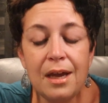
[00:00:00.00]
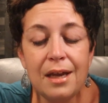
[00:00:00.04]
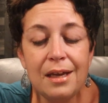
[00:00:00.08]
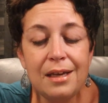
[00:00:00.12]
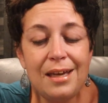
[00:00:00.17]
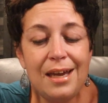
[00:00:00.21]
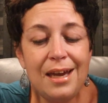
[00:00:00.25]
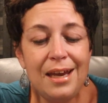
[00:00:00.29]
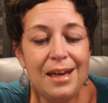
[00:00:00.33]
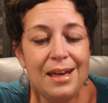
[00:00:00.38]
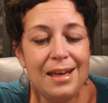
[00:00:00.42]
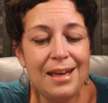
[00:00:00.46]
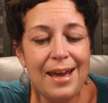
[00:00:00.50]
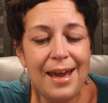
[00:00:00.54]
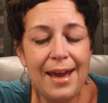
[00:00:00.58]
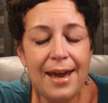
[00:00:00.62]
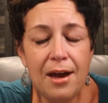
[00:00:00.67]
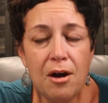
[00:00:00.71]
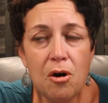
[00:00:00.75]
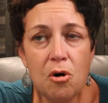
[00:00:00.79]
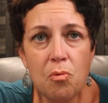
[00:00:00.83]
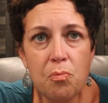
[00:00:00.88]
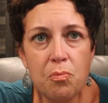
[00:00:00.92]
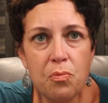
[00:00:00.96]
getting
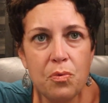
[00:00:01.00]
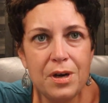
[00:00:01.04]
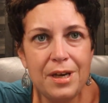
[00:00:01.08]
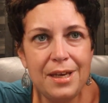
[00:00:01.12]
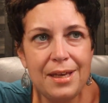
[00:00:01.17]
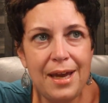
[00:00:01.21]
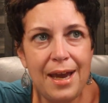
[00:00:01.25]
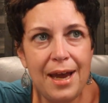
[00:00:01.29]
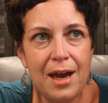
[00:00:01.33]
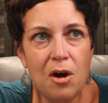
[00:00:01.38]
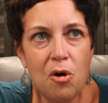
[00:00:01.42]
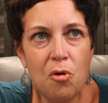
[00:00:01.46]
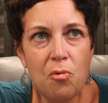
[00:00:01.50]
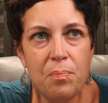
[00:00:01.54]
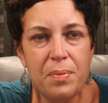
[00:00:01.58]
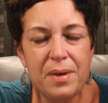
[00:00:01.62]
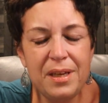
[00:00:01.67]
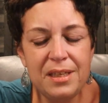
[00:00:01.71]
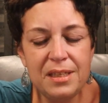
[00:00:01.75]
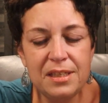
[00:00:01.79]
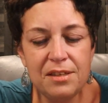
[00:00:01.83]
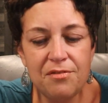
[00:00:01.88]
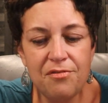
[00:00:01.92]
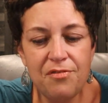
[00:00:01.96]
help when
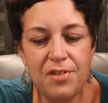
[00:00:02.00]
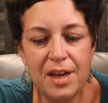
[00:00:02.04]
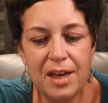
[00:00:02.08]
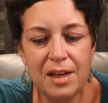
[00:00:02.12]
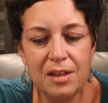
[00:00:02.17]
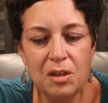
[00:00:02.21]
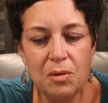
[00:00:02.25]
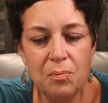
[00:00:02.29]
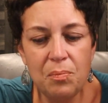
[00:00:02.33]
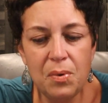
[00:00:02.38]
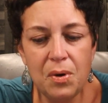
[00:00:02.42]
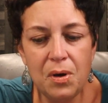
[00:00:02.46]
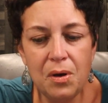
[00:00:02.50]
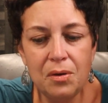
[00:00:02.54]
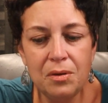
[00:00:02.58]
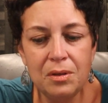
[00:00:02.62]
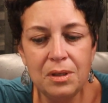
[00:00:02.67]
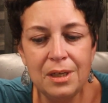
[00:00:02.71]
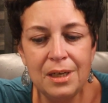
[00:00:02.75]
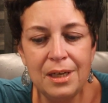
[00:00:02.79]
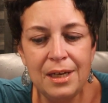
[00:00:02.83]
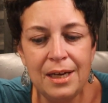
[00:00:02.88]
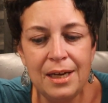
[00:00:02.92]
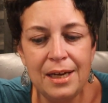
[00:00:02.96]
help is
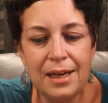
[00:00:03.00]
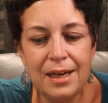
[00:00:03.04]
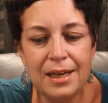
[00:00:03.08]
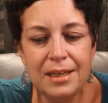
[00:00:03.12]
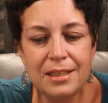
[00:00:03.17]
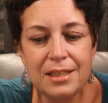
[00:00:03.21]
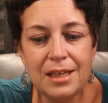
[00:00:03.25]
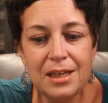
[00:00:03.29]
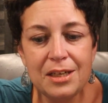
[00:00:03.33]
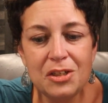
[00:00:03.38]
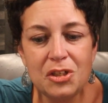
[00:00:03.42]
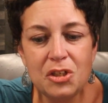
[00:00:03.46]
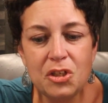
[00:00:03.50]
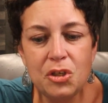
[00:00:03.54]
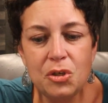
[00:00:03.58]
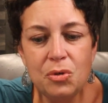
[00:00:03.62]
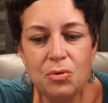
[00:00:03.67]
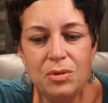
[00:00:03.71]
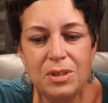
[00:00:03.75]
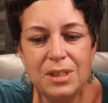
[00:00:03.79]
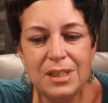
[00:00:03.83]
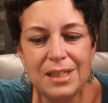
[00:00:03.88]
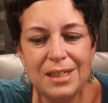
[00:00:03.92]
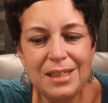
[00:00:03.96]
available. It's like
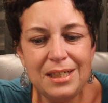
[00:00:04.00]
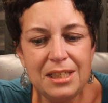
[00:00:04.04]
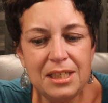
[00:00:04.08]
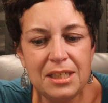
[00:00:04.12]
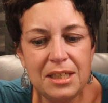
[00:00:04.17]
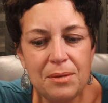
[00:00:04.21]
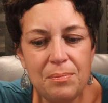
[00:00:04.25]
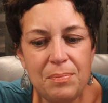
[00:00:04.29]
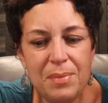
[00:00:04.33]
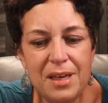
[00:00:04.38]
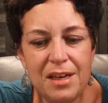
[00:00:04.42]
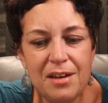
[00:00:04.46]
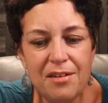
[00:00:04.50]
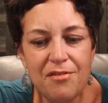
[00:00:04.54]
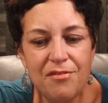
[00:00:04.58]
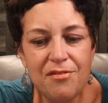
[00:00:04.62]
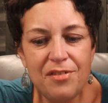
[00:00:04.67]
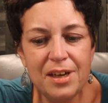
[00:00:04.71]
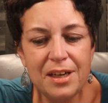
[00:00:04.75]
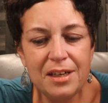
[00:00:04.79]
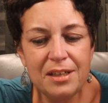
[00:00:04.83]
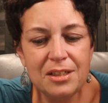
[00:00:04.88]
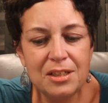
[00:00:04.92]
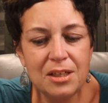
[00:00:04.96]
choosing to be a
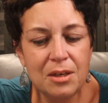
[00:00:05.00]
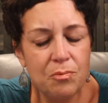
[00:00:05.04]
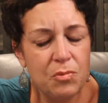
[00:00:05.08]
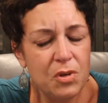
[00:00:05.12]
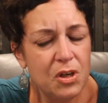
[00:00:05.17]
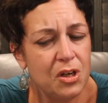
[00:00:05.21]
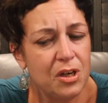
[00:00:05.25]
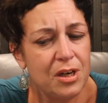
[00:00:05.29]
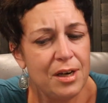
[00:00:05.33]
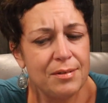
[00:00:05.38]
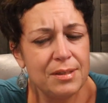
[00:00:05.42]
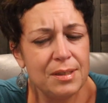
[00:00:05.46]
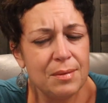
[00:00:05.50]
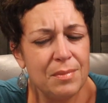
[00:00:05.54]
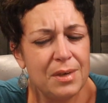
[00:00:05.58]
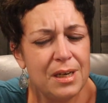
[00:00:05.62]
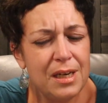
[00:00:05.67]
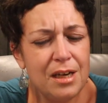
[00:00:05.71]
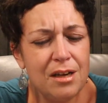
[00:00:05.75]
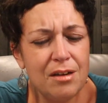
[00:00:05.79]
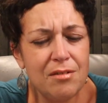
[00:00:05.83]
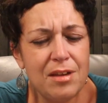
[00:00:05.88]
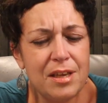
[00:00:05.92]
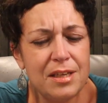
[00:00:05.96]
victim. We could have
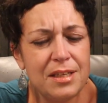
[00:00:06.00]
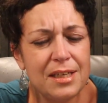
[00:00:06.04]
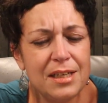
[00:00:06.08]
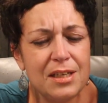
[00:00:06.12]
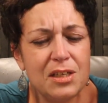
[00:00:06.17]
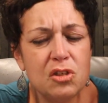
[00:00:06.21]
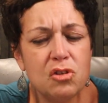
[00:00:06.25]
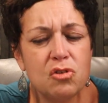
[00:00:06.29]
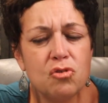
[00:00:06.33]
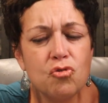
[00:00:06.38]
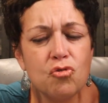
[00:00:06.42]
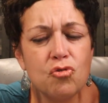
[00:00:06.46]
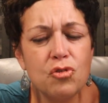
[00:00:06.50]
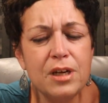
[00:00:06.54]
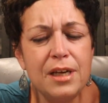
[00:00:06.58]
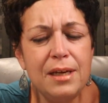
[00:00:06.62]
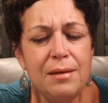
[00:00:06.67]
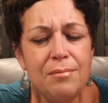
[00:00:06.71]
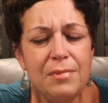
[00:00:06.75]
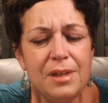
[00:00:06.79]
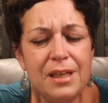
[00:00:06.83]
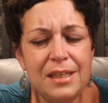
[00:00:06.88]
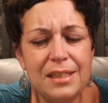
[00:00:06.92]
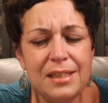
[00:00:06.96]
somebody here that's
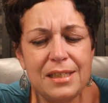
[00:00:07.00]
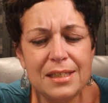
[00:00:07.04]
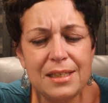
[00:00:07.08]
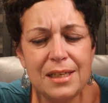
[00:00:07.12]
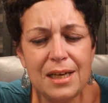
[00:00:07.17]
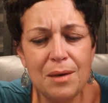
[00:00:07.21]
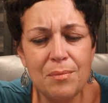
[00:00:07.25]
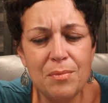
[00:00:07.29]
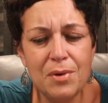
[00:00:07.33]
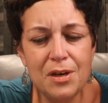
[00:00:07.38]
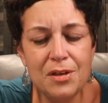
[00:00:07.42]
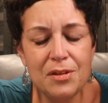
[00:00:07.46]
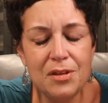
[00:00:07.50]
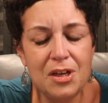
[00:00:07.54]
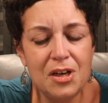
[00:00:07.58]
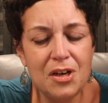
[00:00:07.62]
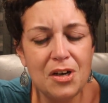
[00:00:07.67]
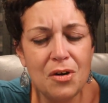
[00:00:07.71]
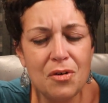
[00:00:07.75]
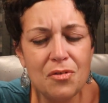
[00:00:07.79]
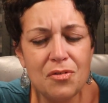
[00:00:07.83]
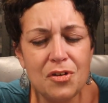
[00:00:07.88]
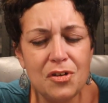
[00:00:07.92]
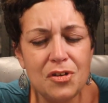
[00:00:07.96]
extremely stubborn, you
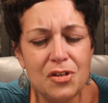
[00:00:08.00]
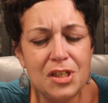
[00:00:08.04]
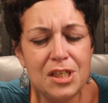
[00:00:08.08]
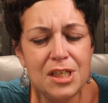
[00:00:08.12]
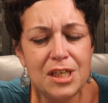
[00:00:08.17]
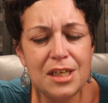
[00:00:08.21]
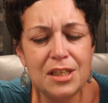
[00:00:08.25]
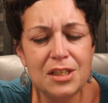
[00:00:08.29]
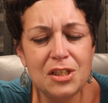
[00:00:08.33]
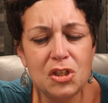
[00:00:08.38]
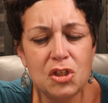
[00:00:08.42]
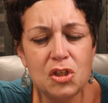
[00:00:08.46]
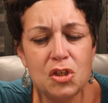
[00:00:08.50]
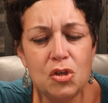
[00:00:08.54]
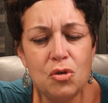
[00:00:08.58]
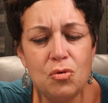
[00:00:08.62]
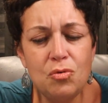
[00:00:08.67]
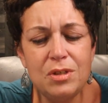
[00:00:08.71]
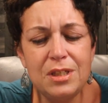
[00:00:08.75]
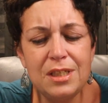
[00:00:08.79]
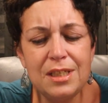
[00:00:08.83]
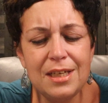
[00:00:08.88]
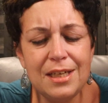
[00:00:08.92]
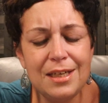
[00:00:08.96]
know, they're just
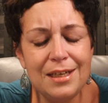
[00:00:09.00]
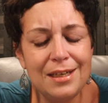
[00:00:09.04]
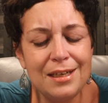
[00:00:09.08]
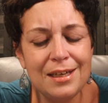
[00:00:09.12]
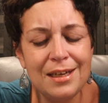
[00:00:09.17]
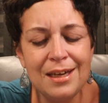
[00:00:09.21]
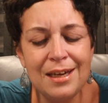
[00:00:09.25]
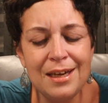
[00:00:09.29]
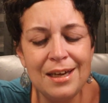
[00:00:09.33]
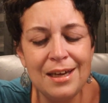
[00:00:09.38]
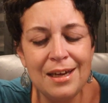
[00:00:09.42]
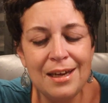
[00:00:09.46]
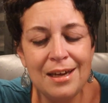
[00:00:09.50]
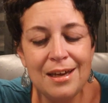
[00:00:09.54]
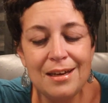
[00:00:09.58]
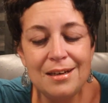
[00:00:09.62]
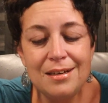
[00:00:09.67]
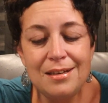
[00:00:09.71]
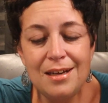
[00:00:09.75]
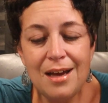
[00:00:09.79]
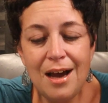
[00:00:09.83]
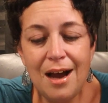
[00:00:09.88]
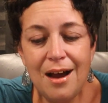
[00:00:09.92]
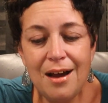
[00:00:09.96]
choosing
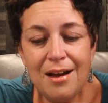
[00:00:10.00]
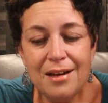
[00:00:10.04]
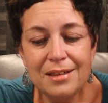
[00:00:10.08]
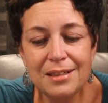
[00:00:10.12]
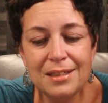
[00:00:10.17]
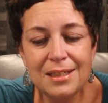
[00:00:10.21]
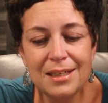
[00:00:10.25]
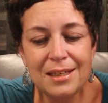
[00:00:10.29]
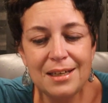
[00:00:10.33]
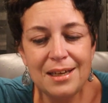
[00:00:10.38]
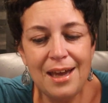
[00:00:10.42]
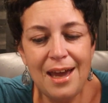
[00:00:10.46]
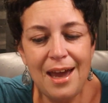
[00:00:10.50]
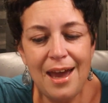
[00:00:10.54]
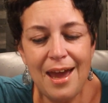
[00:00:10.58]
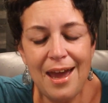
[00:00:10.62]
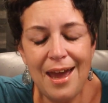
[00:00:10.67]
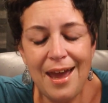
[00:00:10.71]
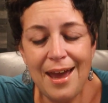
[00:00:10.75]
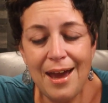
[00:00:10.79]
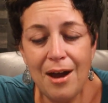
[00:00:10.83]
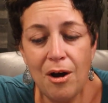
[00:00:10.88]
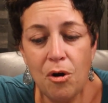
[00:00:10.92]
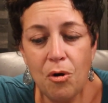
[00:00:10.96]
not to get
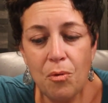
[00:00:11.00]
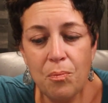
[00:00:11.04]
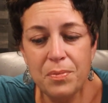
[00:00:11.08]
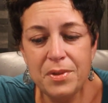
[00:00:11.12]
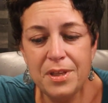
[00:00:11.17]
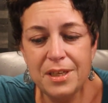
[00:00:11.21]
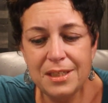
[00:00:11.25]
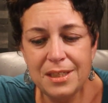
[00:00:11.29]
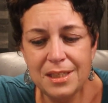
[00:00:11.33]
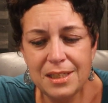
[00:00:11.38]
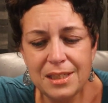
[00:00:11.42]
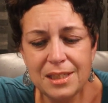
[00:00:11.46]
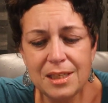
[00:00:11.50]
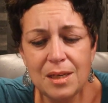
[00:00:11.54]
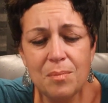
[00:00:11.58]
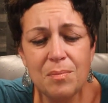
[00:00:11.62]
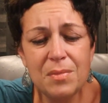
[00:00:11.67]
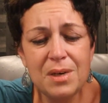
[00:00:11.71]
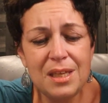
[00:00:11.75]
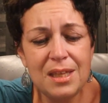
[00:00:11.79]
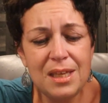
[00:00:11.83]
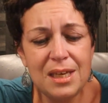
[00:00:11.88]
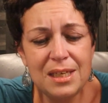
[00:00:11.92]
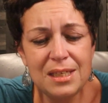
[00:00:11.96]
help. This is
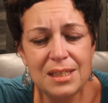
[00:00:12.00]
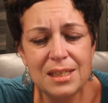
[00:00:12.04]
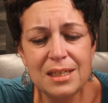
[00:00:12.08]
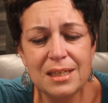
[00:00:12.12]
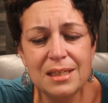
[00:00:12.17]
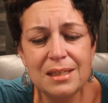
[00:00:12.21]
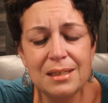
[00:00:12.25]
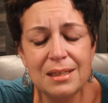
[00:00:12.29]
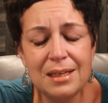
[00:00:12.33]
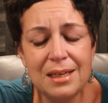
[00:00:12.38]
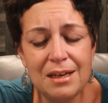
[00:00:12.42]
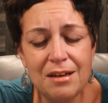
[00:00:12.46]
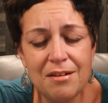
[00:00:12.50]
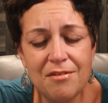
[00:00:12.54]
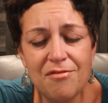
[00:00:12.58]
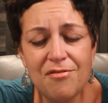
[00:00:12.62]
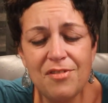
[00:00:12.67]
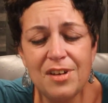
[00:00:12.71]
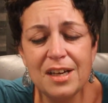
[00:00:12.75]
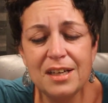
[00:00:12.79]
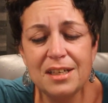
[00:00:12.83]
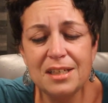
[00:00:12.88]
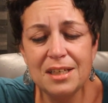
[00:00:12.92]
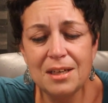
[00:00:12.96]
somebody that is in a, in a
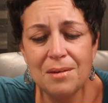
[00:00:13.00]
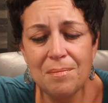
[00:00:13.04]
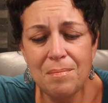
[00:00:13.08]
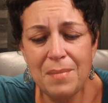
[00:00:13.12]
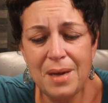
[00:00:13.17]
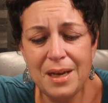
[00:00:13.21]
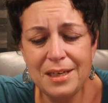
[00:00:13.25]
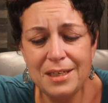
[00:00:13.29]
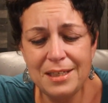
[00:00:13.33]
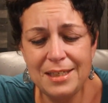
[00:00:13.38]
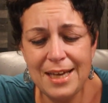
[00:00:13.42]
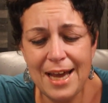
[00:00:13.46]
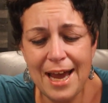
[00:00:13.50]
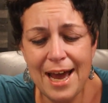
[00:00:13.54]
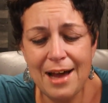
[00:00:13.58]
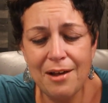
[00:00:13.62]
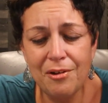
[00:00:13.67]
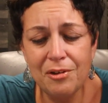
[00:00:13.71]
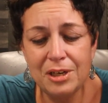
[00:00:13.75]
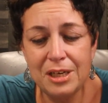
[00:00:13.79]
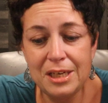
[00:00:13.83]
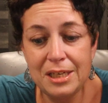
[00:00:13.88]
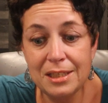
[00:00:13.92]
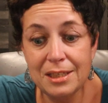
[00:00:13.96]
victim
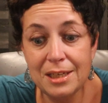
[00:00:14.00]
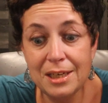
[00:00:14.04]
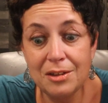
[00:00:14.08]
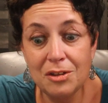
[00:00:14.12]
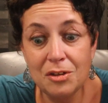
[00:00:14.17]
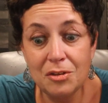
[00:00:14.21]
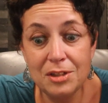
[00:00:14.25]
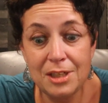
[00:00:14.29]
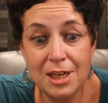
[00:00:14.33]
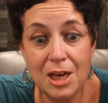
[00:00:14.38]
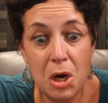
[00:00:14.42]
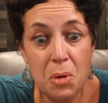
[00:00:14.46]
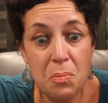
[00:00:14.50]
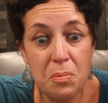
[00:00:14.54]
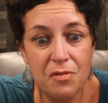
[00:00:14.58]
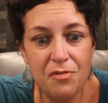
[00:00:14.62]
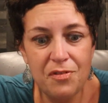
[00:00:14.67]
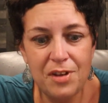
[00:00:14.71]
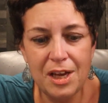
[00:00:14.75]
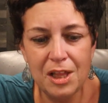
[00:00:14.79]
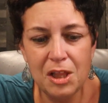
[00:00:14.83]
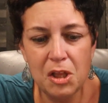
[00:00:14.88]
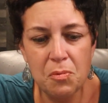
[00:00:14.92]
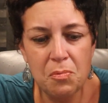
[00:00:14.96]
mentality. It's like there's help
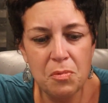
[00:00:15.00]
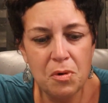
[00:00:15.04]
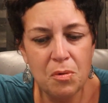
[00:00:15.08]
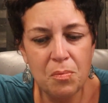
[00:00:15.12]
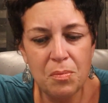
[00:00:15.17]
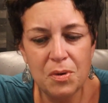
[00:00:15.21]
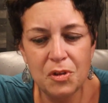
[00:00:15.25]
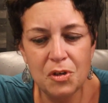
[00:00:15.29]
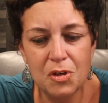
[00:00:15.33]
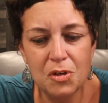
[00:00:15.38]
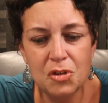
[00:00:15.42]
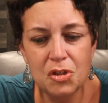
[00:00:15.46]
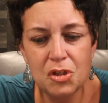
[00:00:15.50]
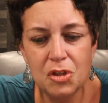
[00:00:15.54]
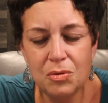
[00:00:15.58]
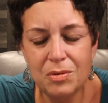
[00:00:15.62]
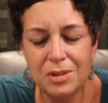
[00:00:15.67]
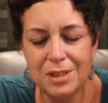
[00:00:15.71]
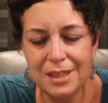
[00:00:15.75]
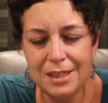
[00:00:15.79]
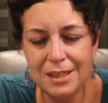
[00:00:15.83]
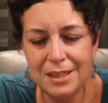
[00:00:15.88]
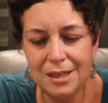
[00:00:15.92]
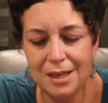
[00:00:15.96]
available, but they're
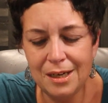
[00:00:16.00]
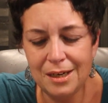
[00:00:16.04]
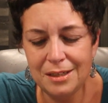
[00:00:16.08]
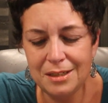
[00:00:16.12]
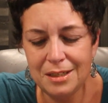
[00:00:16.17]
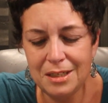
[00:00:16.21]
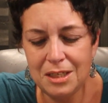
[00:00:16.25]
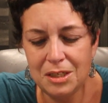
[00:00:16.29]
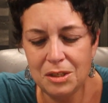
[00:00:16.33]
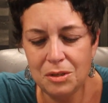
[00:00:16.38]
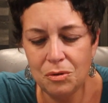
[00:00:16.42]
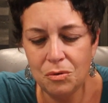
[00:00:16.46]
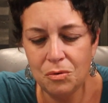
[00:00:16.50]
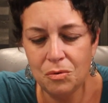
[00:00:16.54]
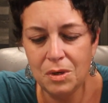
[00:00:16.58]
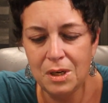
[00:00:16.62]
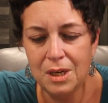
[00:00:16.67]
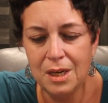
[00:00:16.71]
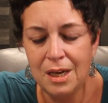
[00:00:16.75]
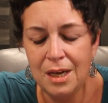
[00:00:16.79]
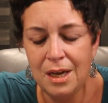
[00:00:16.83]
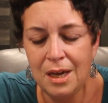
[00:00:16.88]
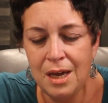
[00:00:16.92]
choosing not to.